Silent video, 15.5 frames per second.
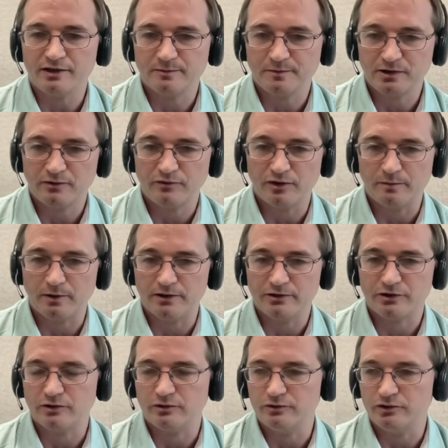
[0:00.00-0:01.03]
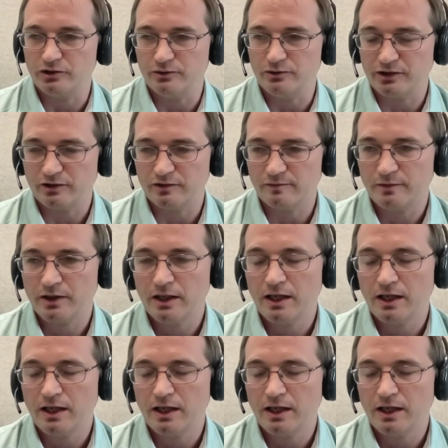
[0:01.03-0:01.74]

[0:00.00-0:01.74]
specific person who's using them.